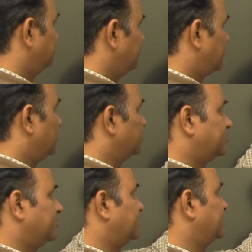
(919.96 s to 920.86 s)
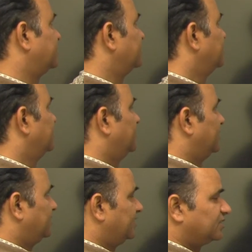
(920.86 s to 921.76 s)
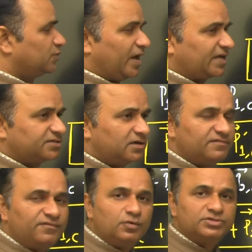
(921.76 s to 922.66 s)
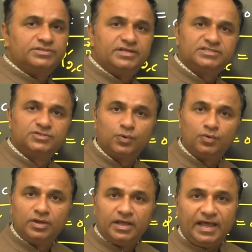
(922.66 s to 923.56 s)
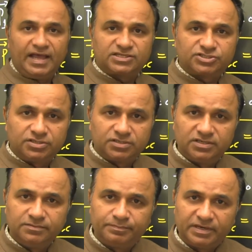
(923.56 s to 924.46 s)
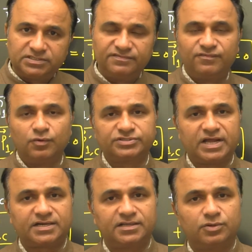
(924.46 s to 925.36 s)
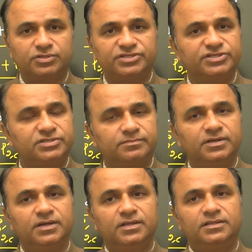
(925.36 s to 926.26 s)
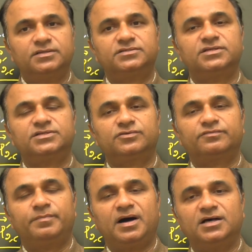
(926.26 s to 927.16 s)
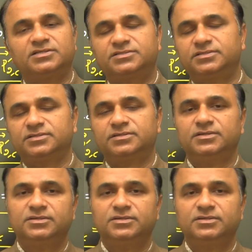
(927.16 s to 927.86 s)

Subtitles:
Because this is there is no external force, there is no external impulsive force acting on the system, then center of mass, the